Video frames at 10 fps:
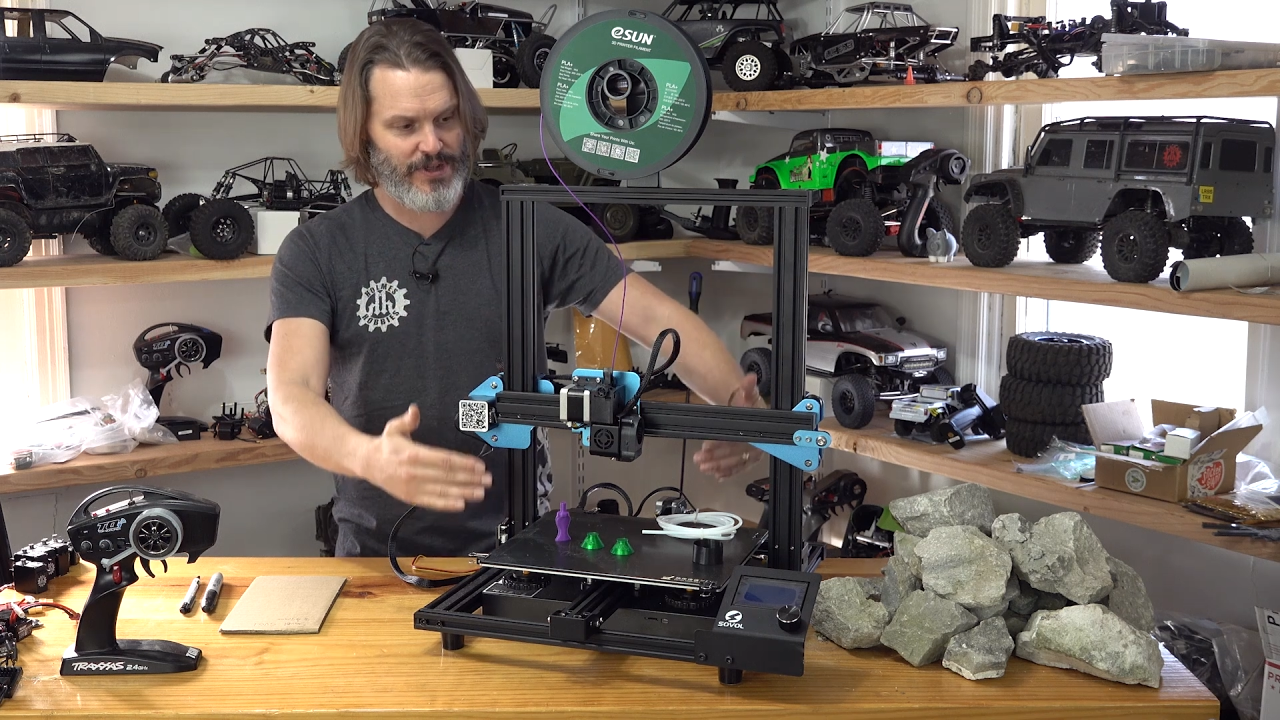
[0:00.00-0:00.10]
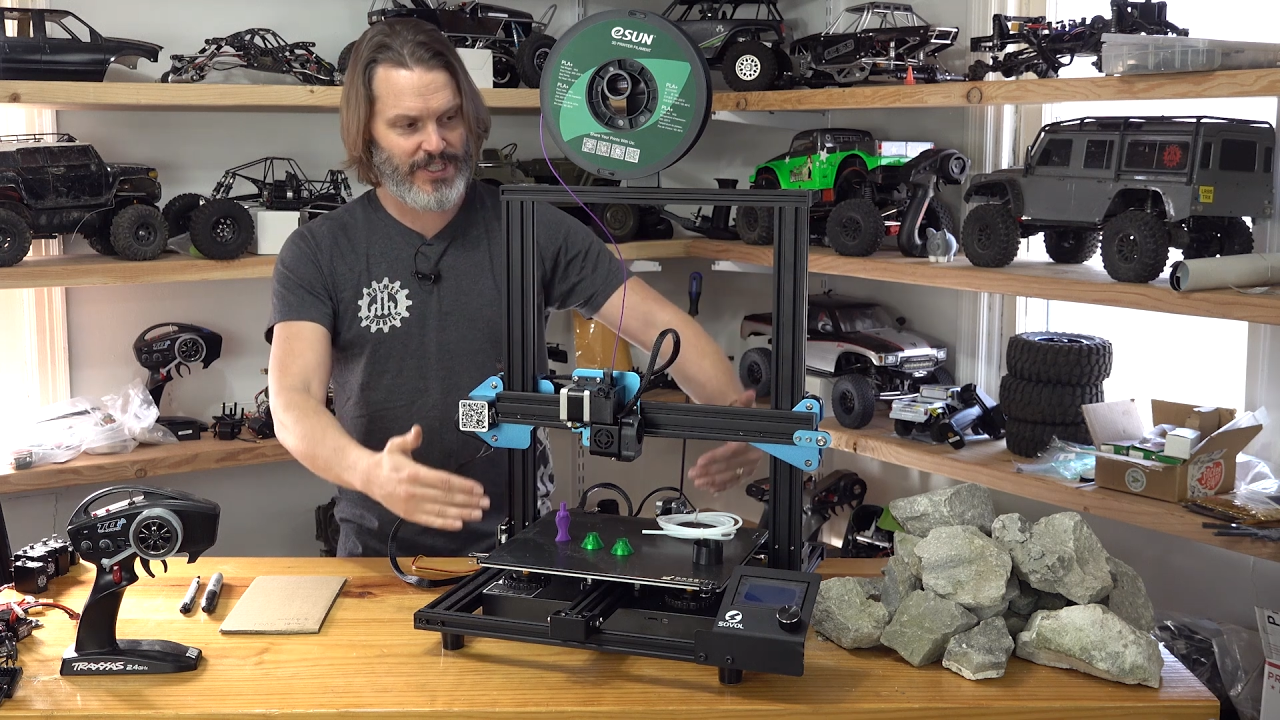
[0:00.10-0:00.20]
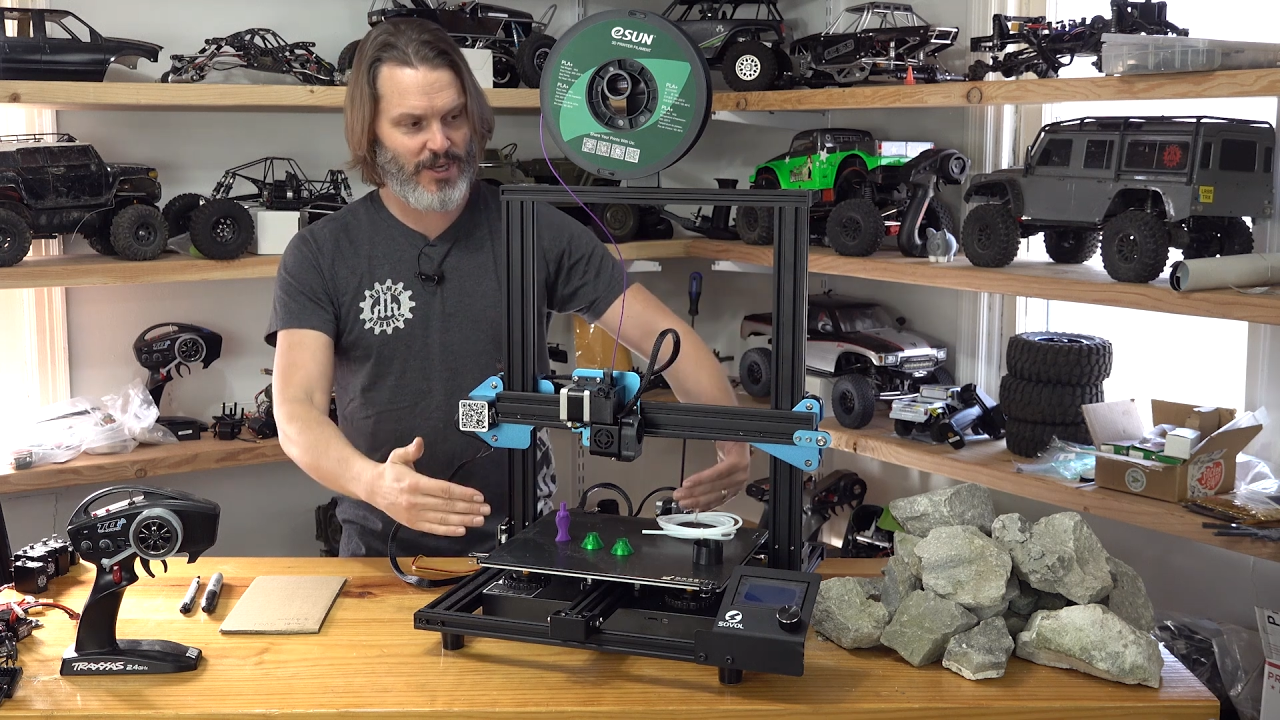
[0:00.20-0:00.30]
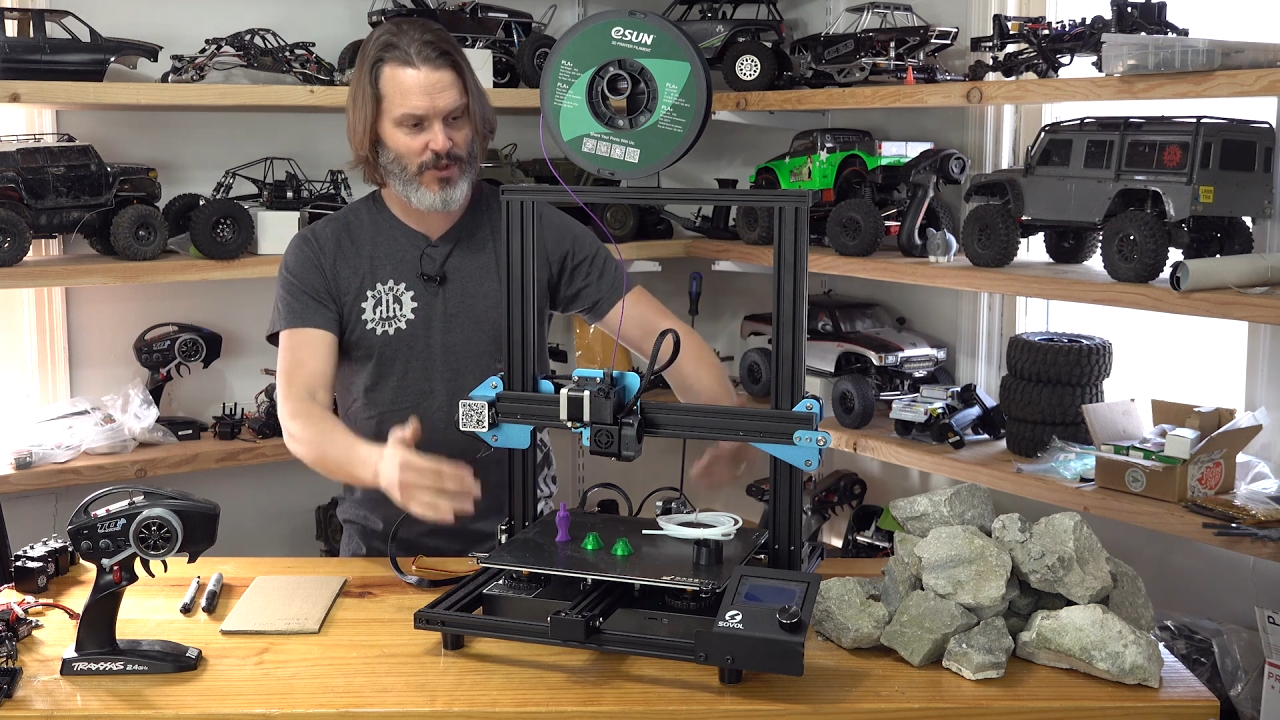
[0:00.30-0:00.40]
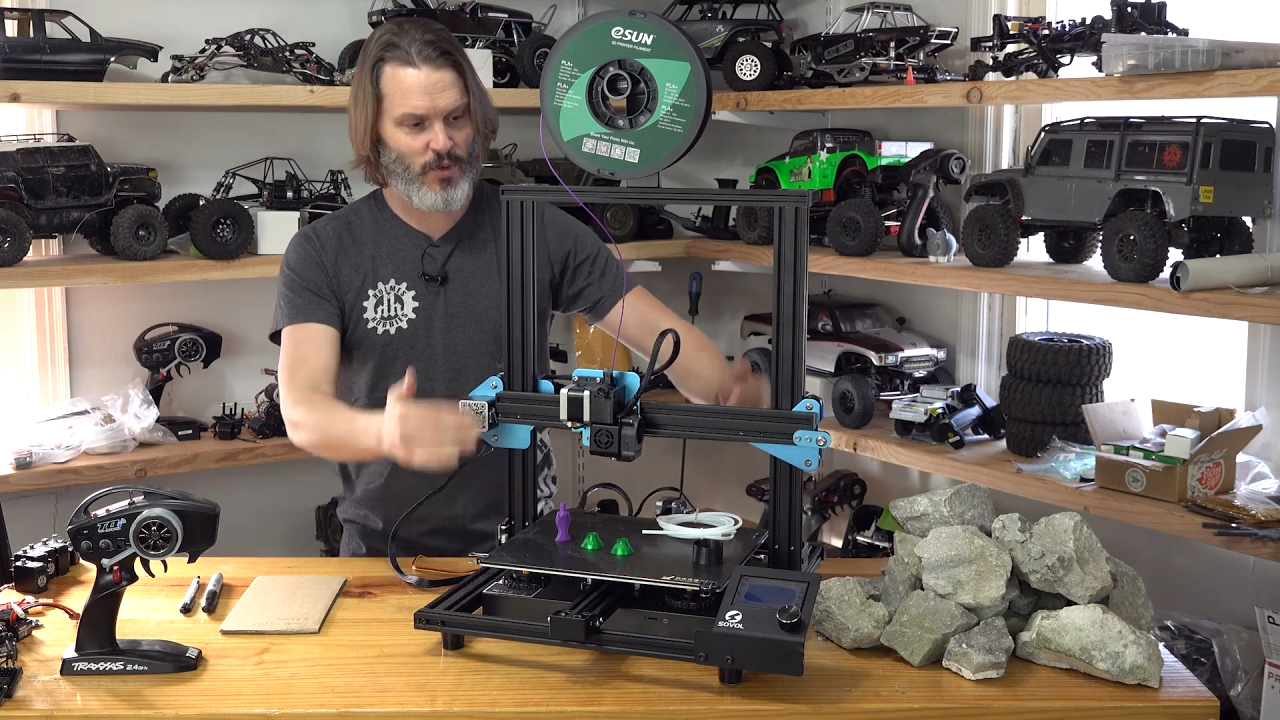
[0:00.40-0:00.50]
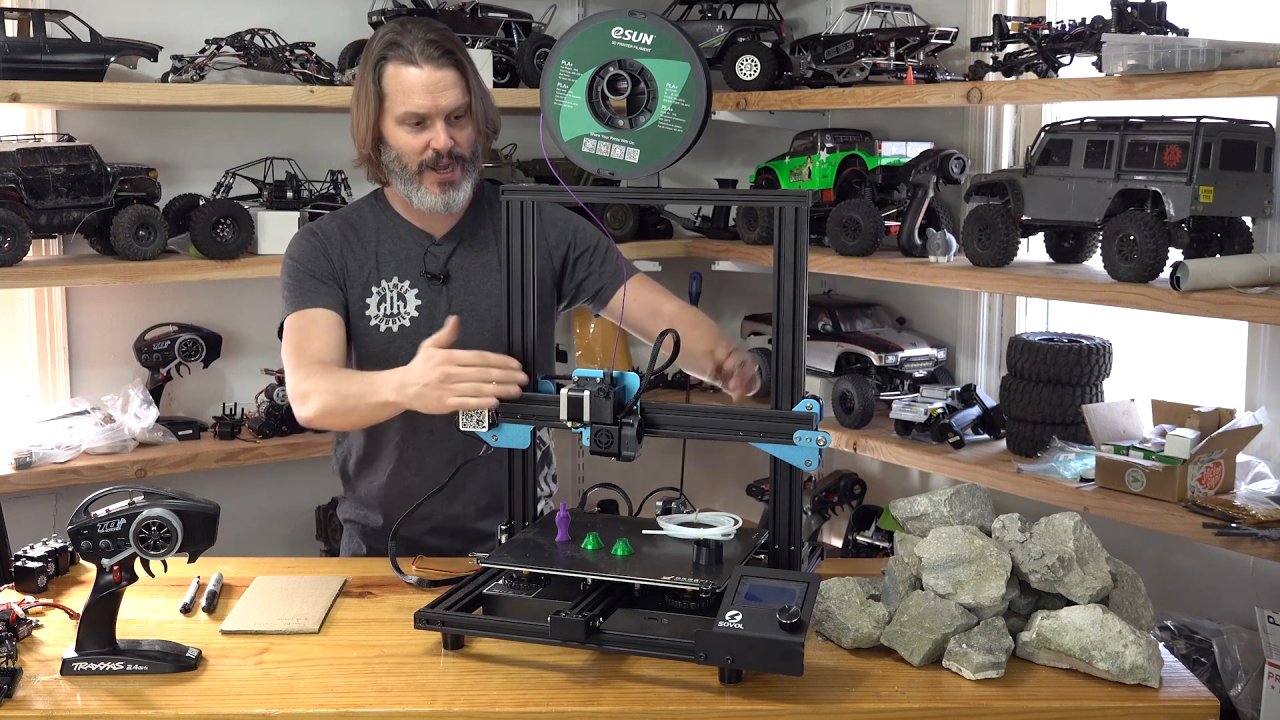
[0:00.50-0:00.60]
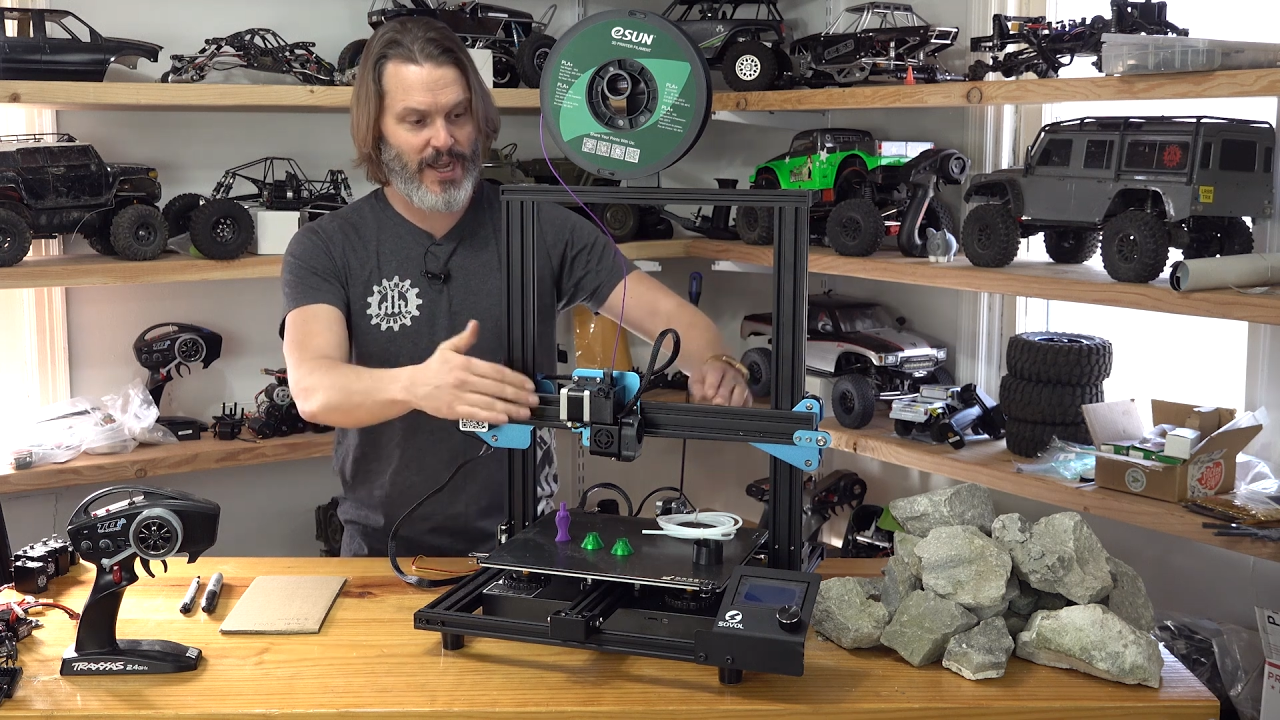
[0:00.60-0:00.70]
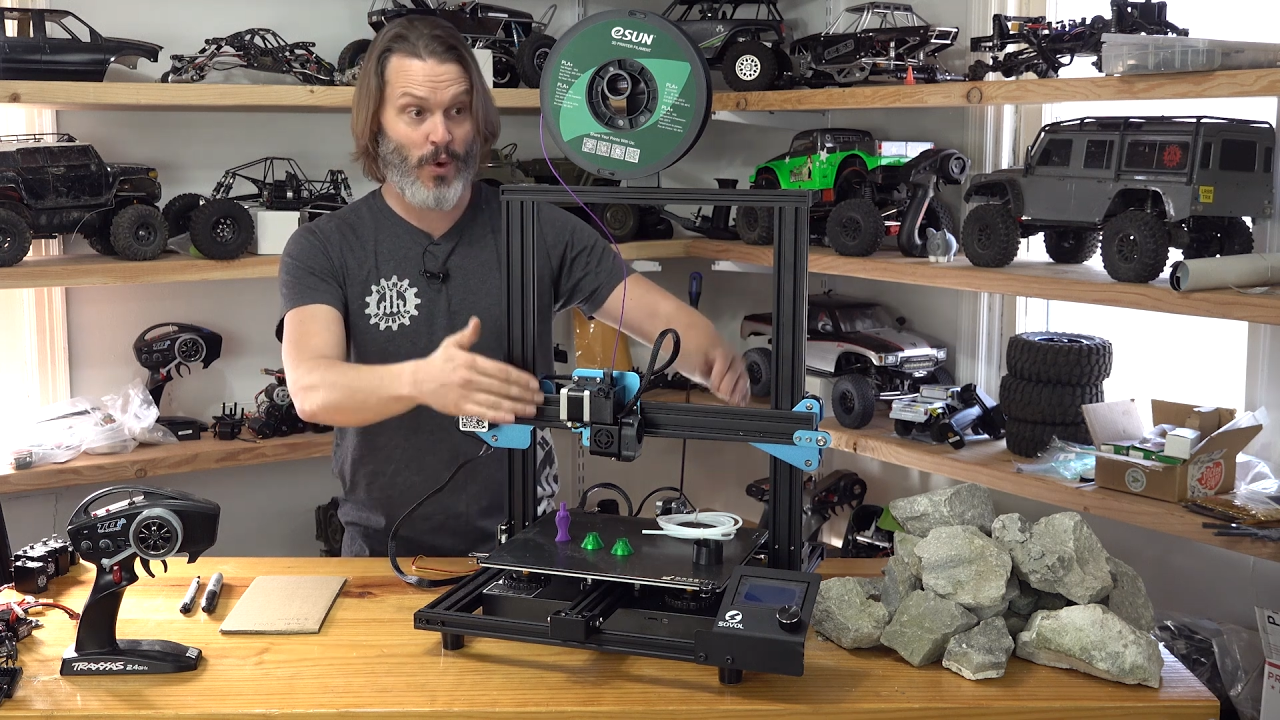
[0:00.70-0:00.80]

this all the way,